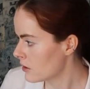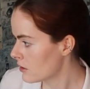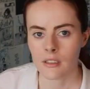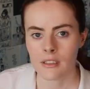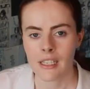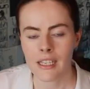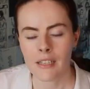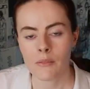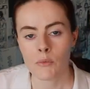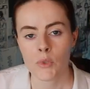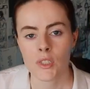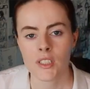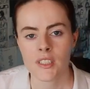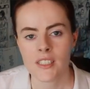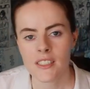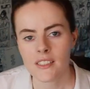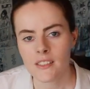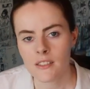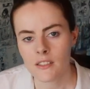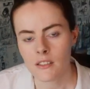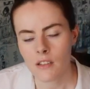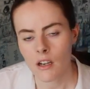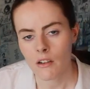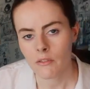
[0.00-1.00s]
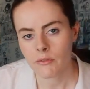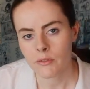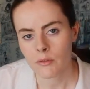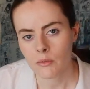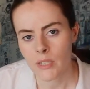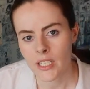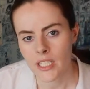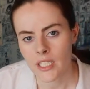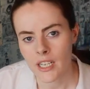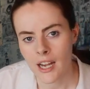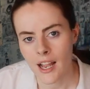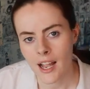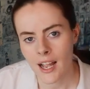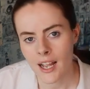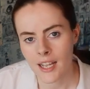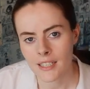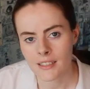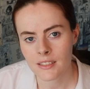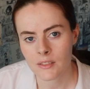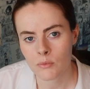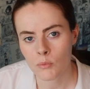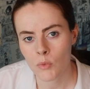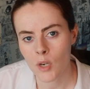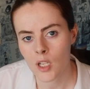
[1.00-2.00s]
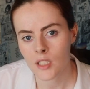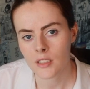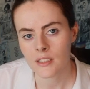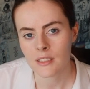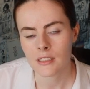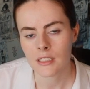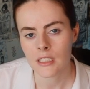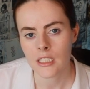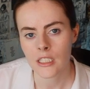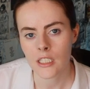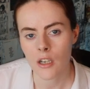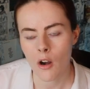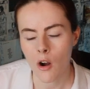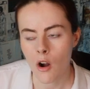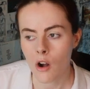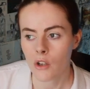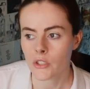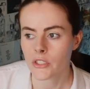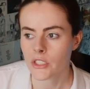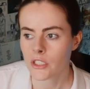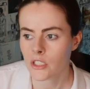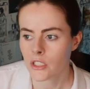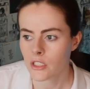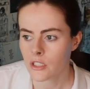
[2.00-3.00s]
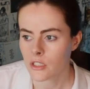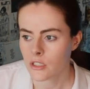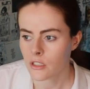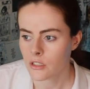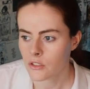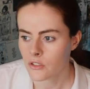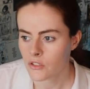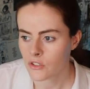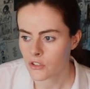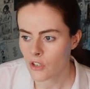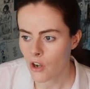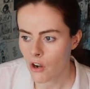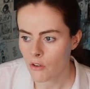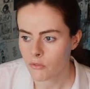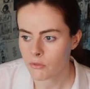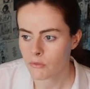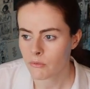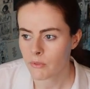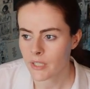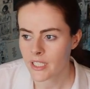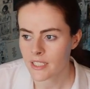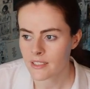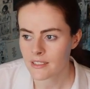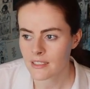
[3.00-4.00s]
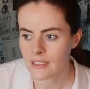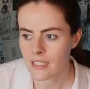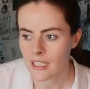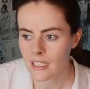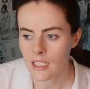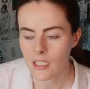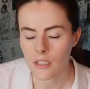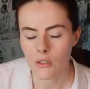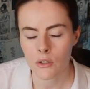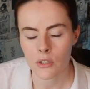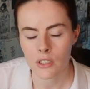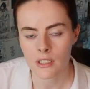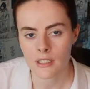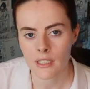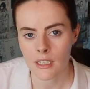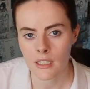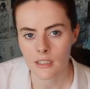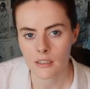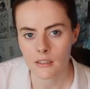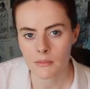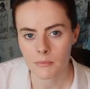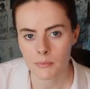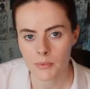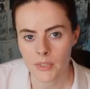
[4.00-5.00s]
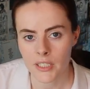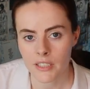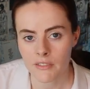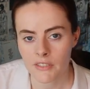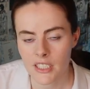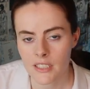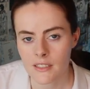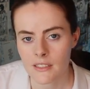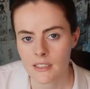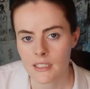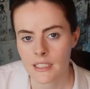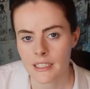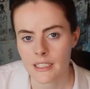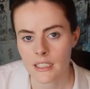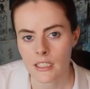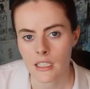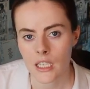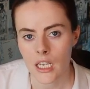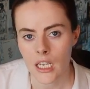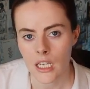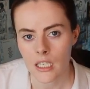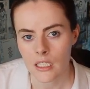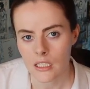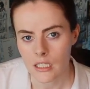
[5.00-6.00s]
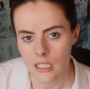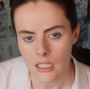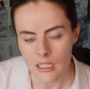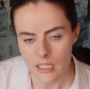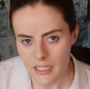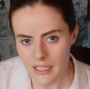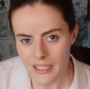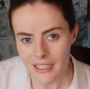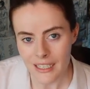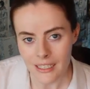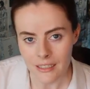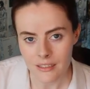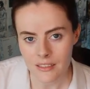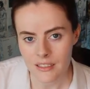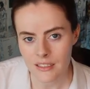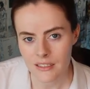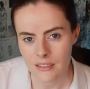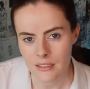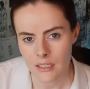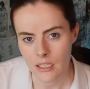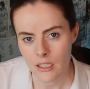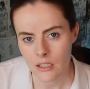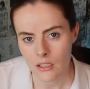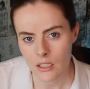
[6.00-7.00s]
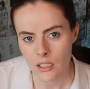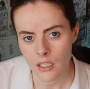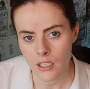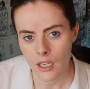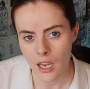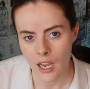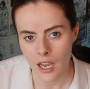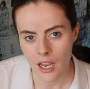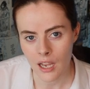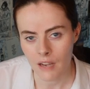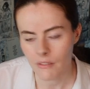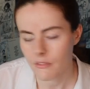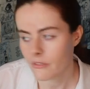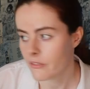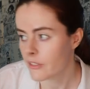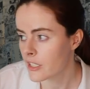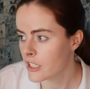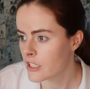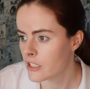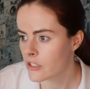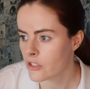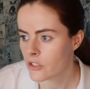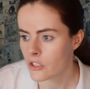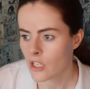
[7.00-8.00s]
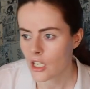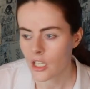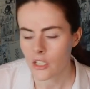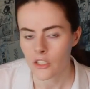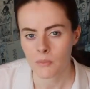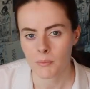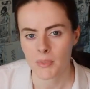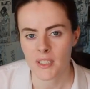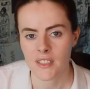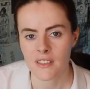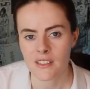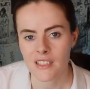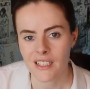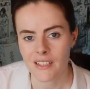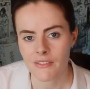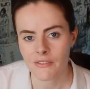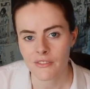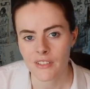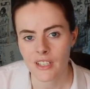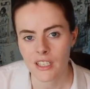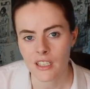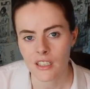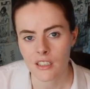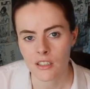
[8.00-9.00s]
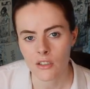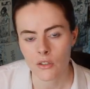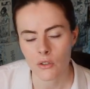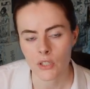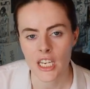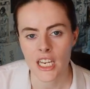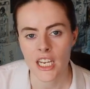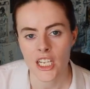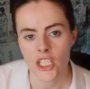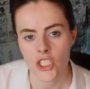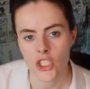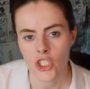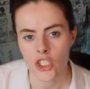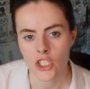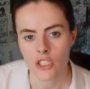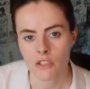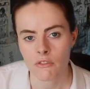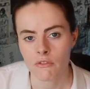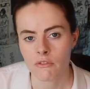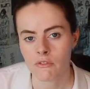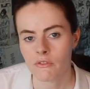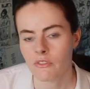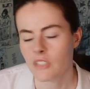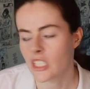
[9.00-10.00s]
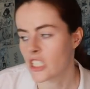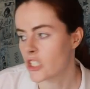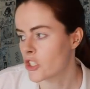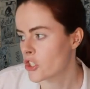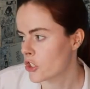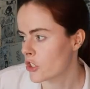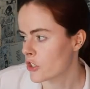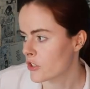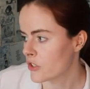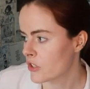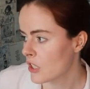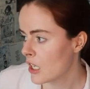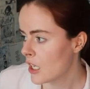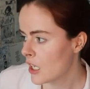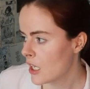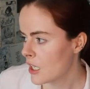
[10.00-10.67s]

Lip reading: Then what this software has, what the other softwares that I looked at previously didn't necessarily have, is specific location features.